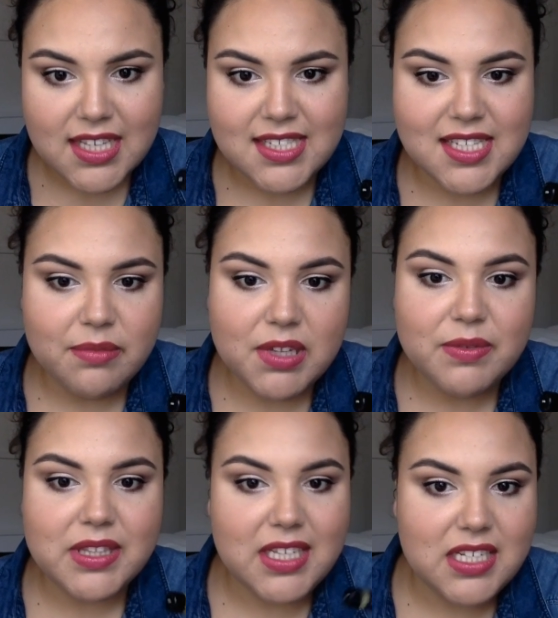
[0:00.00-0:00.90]
Same thing
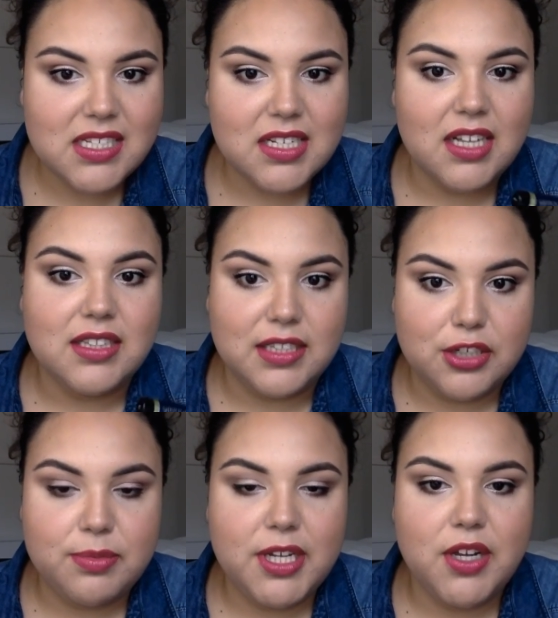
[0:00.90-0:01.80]
with these. A
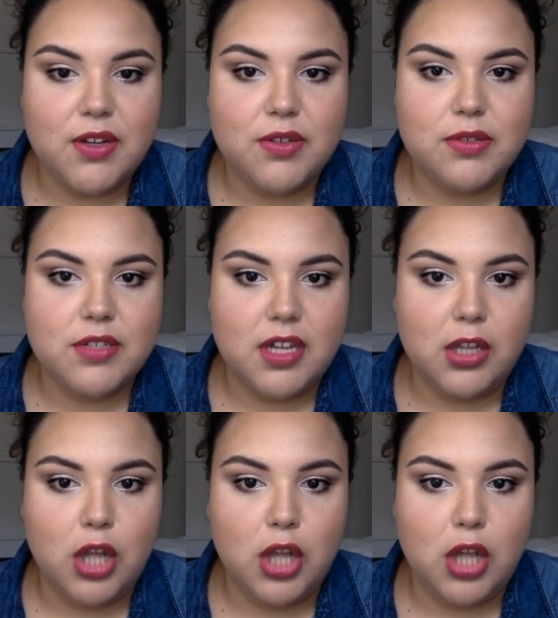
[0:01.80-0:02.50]
little bit goes a